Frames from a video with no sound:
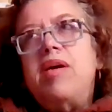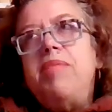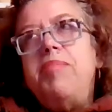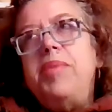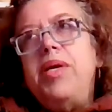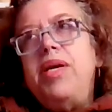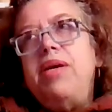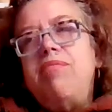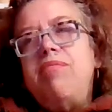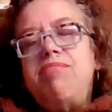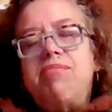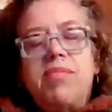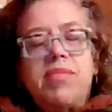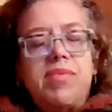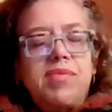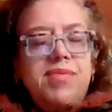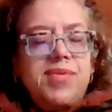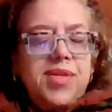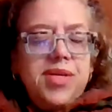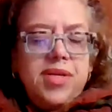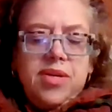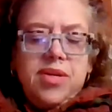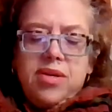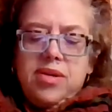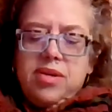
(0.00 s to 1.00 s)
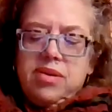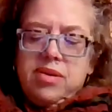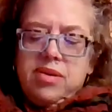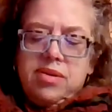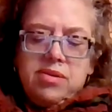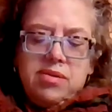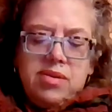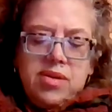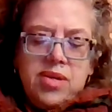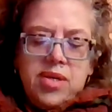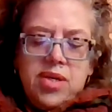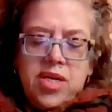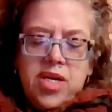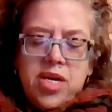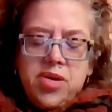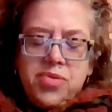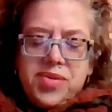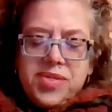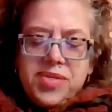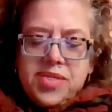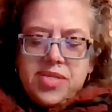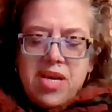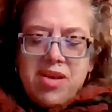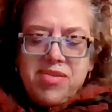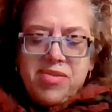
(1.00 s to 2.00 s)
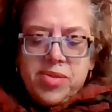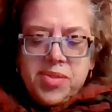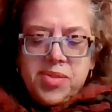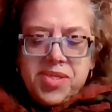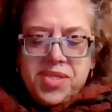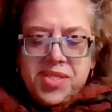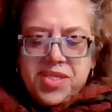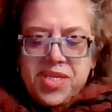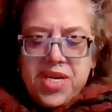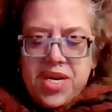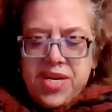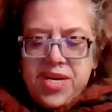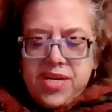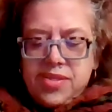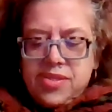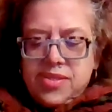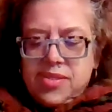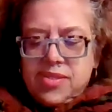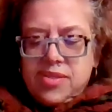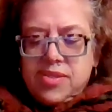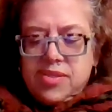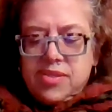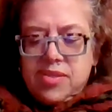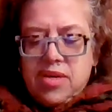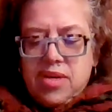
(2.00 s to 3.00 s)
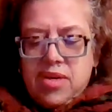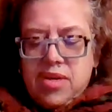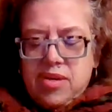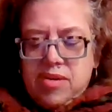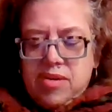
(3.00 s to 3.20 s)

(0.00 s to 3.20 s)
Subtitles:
I mean, the southern states,